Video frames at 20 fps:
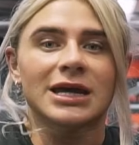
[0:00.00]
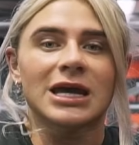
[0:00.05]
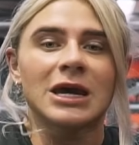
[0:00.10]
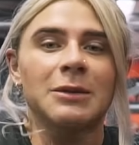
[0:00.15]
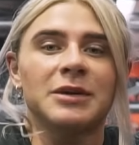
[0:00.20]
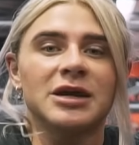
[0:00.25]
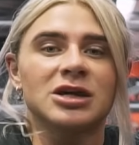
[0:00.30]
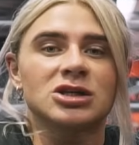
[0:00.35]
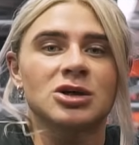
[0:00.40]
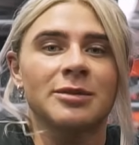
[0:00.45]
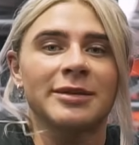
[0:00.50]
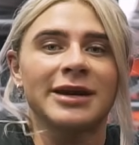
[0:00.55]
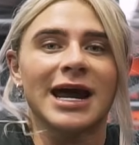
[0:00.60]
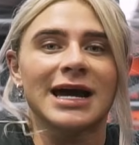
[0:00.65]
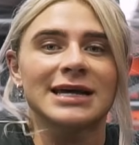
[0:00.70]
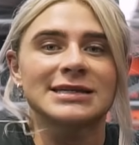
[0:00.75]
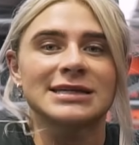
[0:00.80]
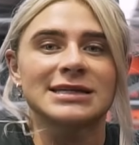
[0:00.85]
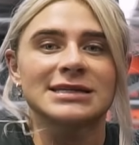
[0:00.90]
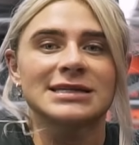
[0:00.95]
keeping your tummy
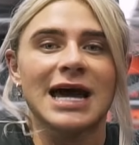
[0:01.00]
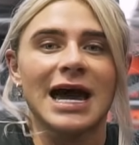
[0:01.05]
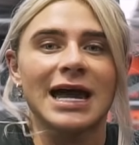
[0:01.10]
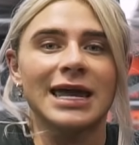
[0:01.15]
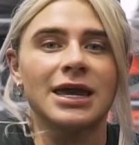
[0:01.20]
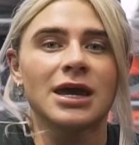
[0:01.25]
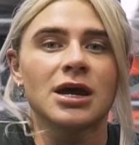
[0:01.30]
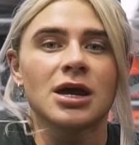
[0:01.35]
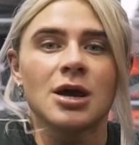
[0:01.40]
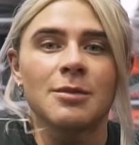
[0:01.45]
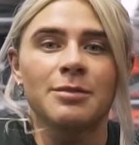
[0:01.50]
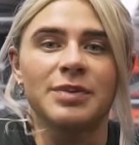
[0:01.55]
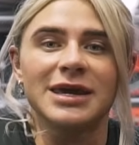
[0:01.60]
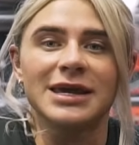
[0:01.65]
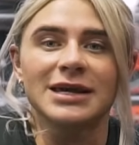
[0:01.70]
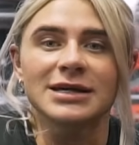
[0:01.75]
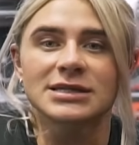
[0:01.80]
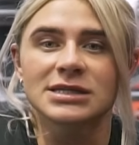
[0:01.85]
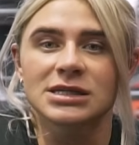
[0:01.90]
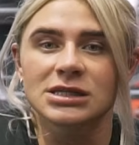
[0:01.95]
nice and tight,
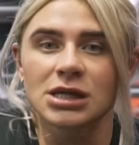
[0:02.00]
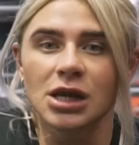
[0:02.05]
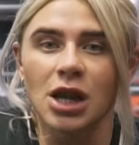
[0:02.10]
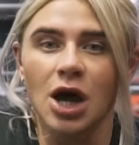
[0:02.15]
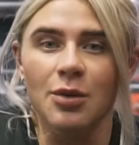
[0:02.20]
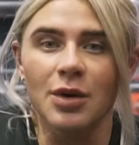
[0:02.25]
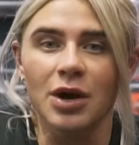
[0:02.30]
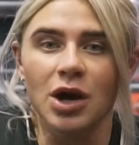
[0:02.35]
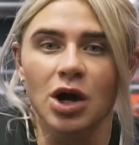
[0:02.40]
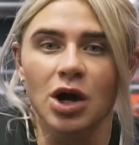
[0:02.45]
being slow and